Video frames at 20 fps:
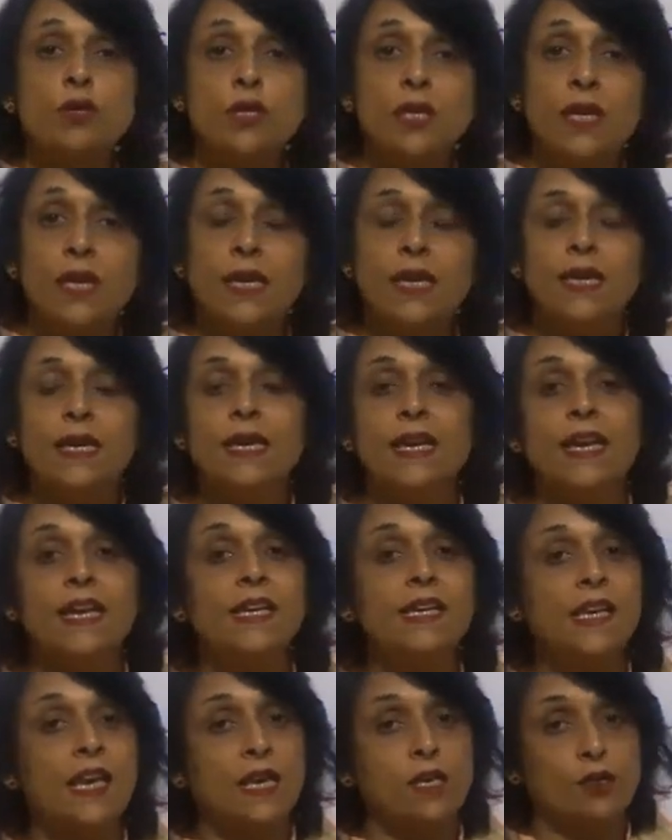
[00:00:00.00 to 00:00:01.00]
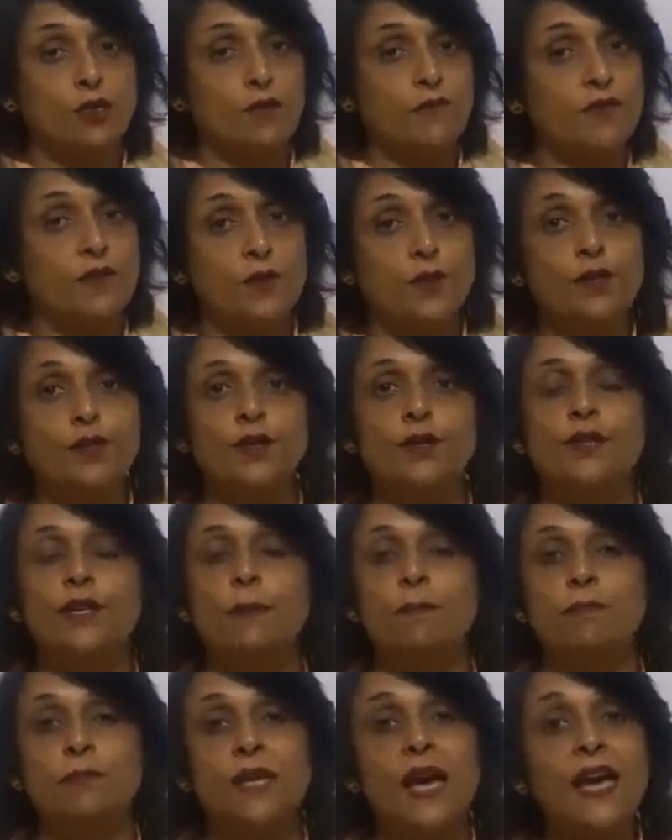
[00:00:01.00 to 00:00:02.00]
seen in case of certain
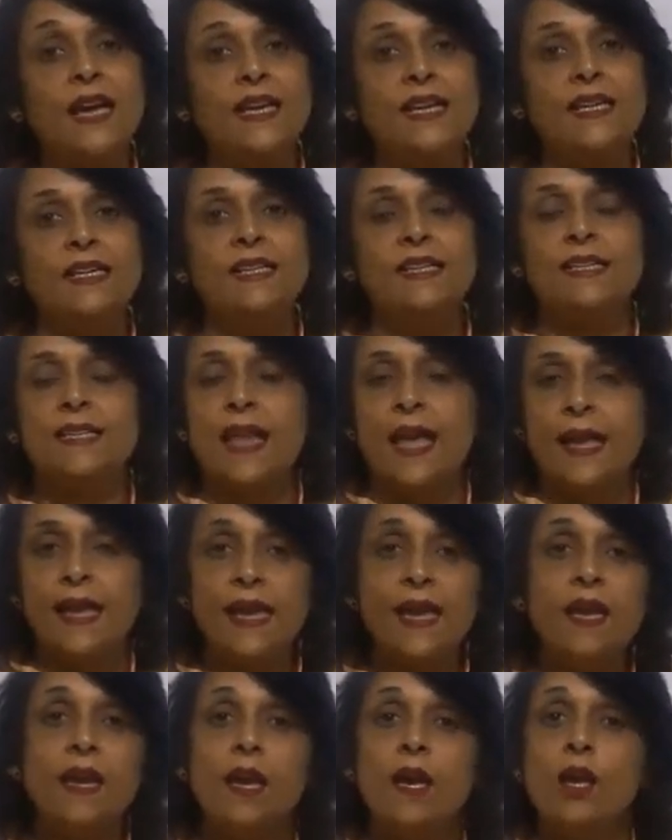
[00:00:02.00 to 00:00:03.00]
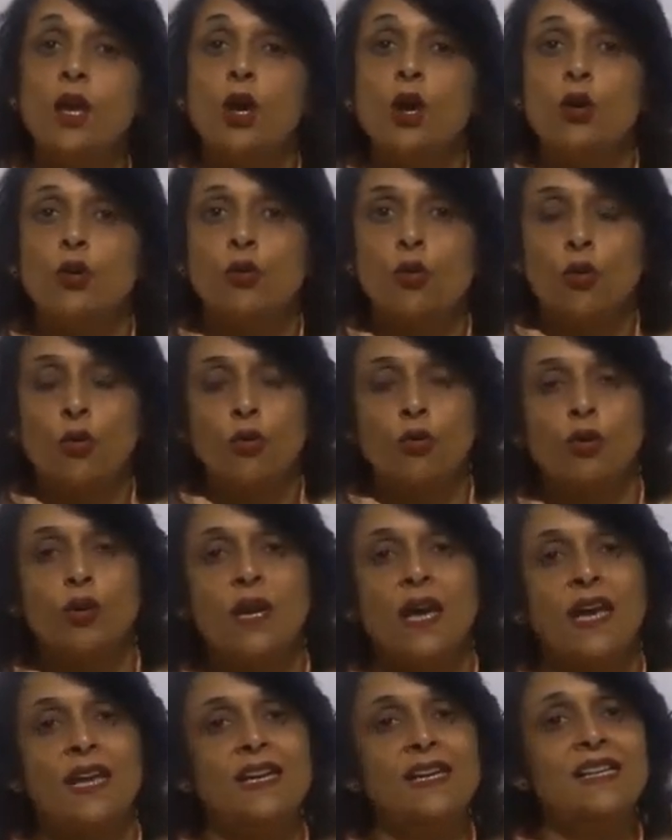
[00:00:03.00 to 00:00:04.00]
reptiles like
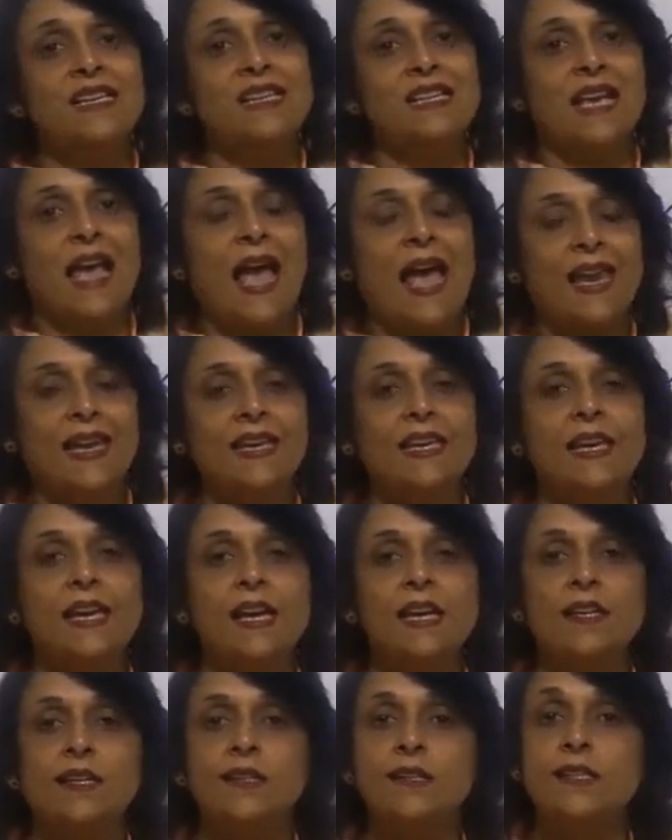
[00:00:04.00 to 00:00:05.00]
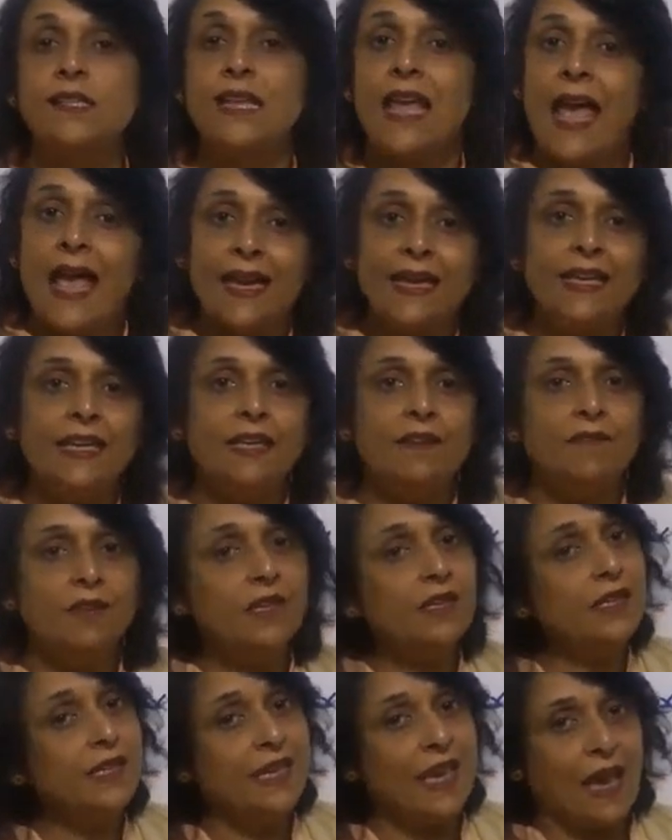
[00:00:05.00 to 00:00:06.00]
crocodiles, alligators and
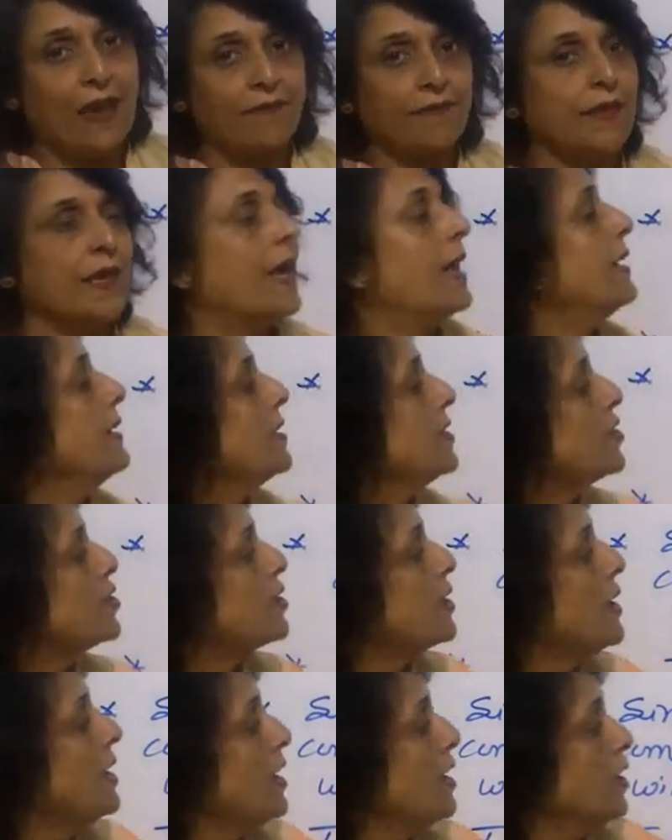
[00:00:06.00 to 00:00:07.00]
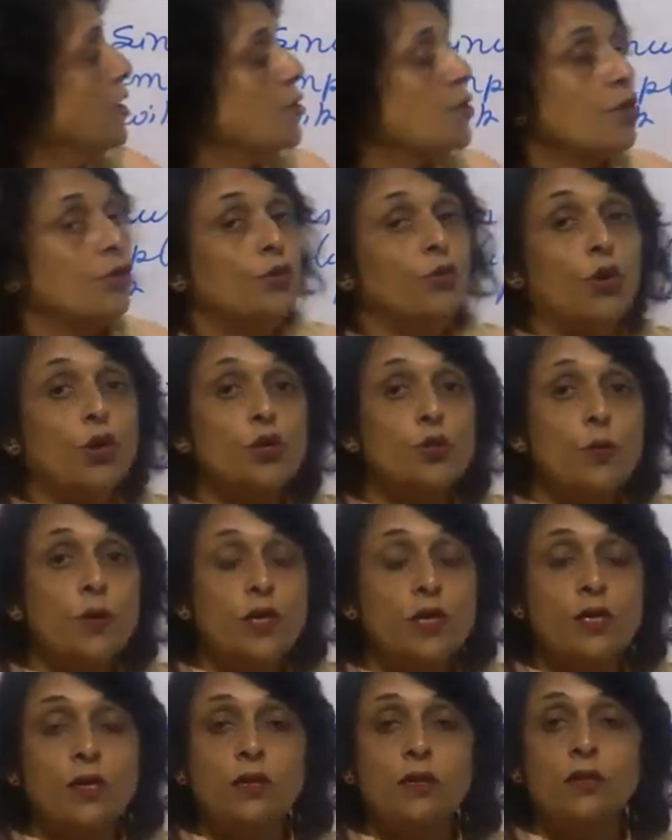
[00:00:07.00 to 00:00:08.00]
even gavials. So those
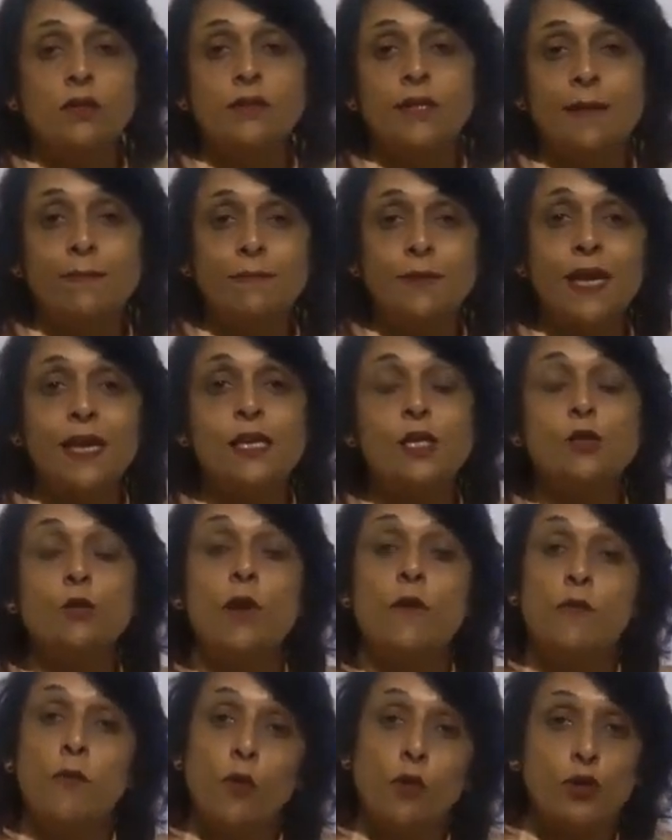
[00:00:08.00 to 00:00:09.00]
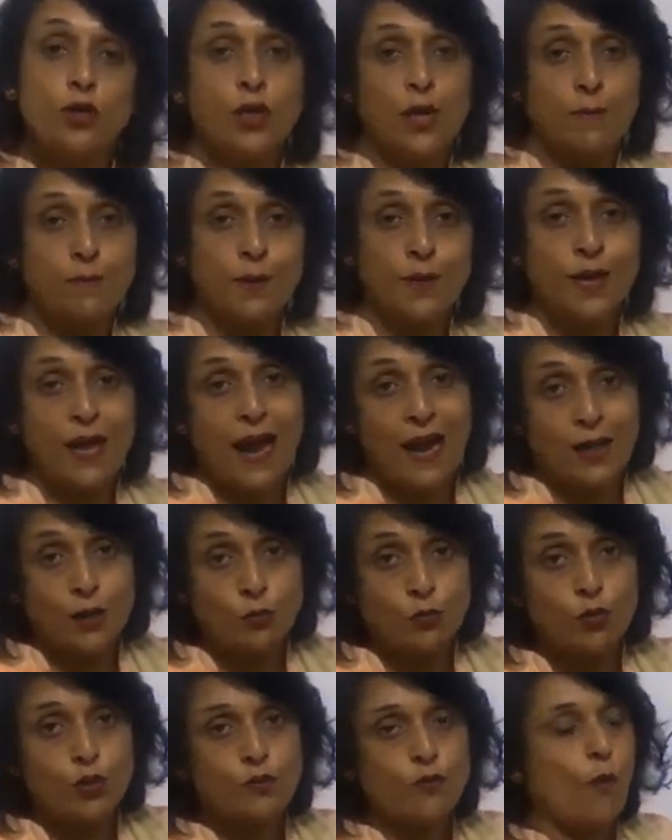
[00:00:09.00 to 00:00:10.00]
were certain reptiles where four-chambered
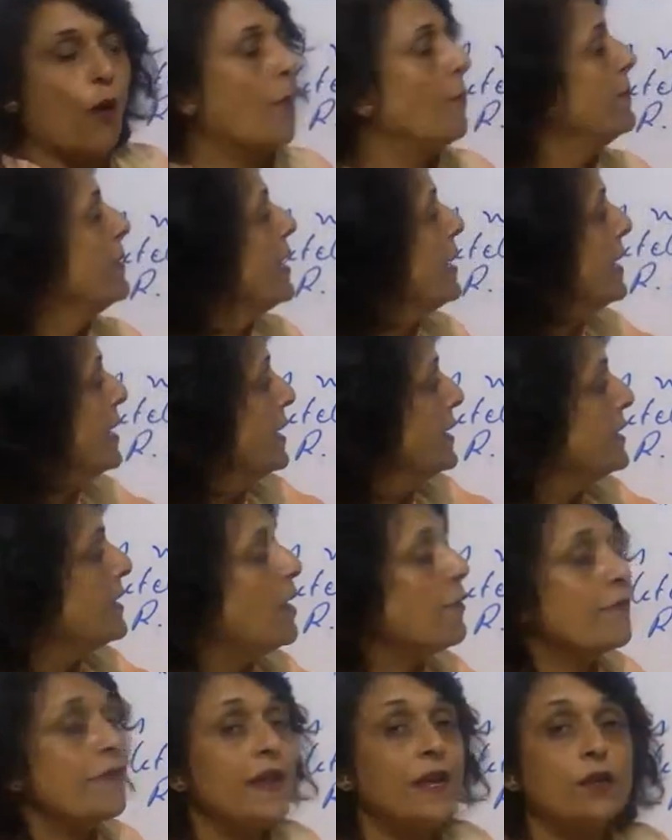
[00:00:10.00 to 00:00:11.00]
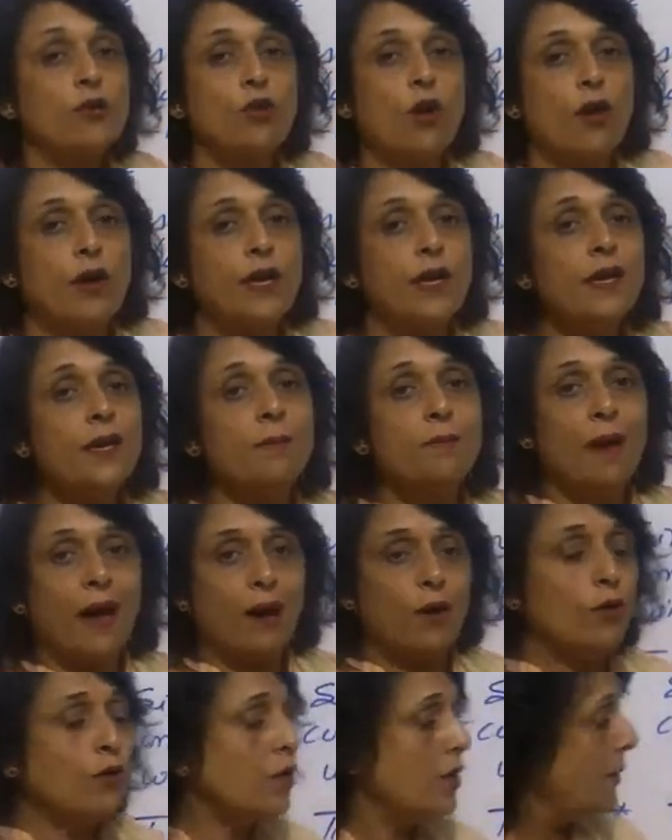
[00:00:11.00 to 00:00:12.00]
heart was formed. Now we are talking
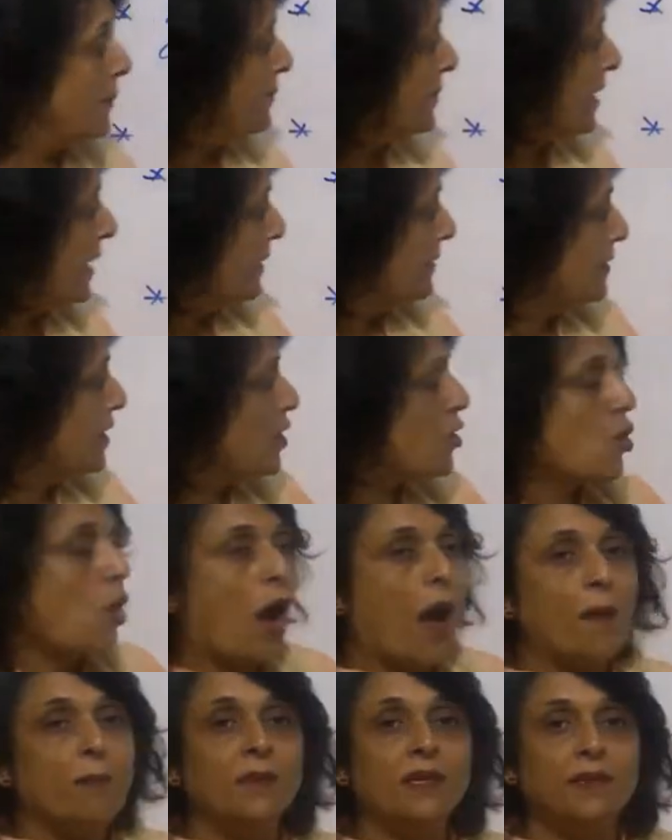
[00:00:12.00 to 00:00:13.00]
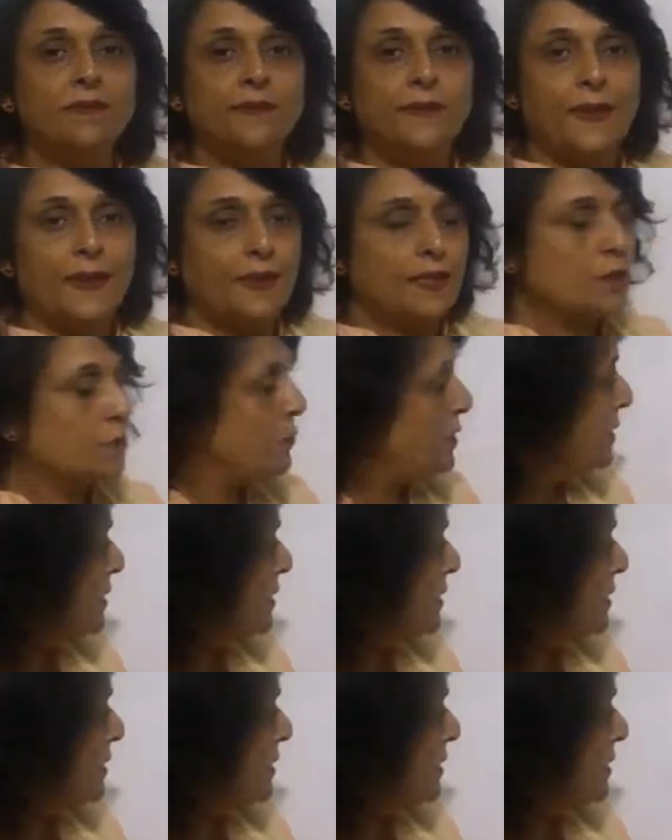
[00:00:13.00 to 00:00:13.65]
about the common things.